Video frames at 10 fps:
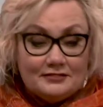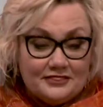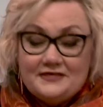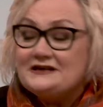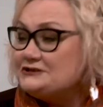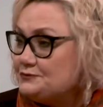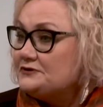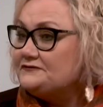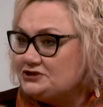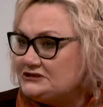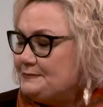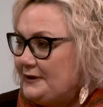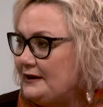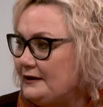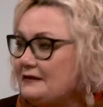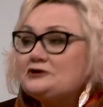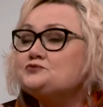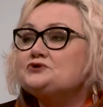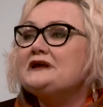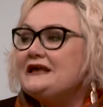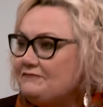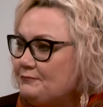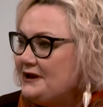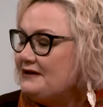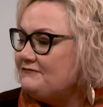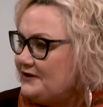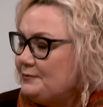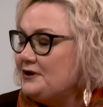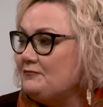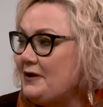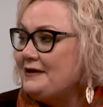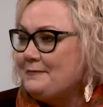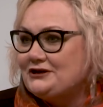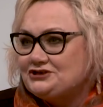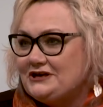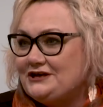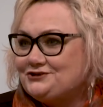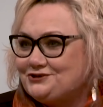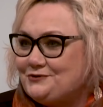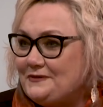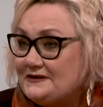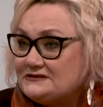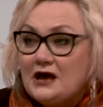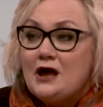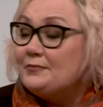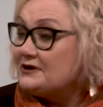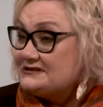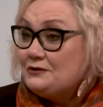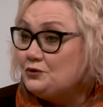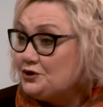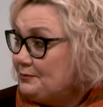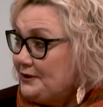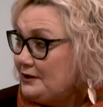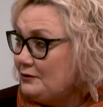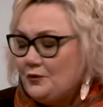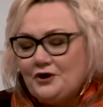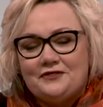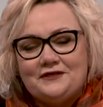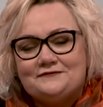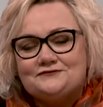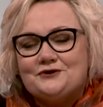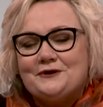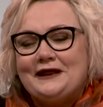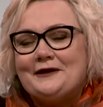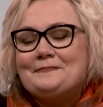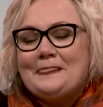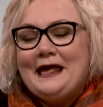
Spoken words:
This would have just been, this wouldn't even been a figment of my imagination doing this, because I wouldn't be worthy of doing it.